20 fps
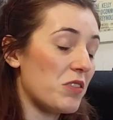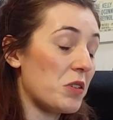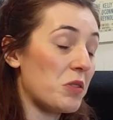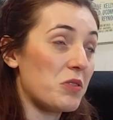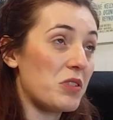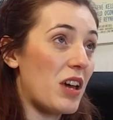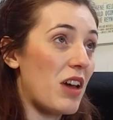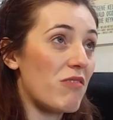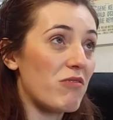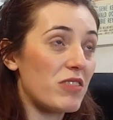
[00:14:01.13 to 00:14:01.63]

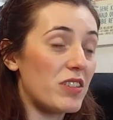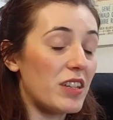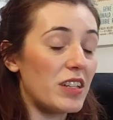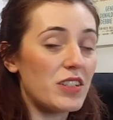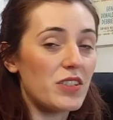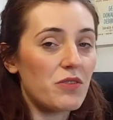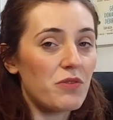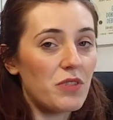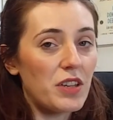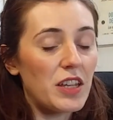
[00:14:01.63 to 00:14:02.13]
alter everything
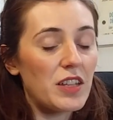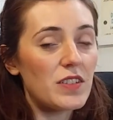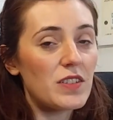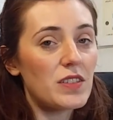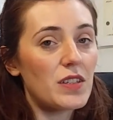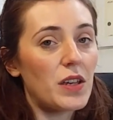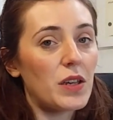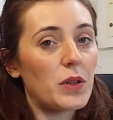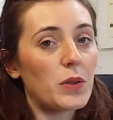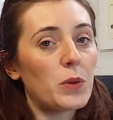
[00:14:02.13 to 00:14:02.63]
to fit.
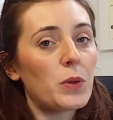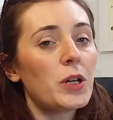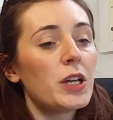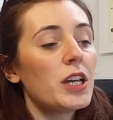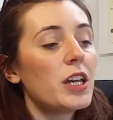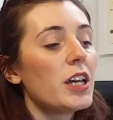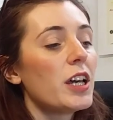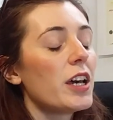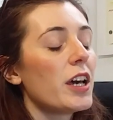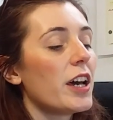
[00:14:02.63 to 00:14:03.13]
So
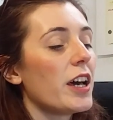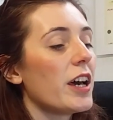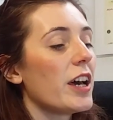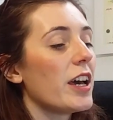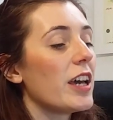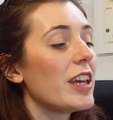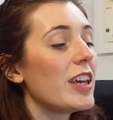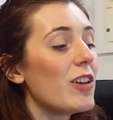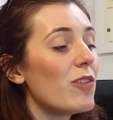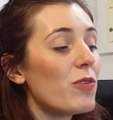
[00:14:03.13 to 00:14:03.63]

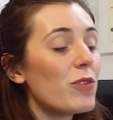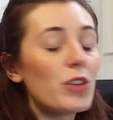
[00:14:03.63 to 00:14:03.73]
if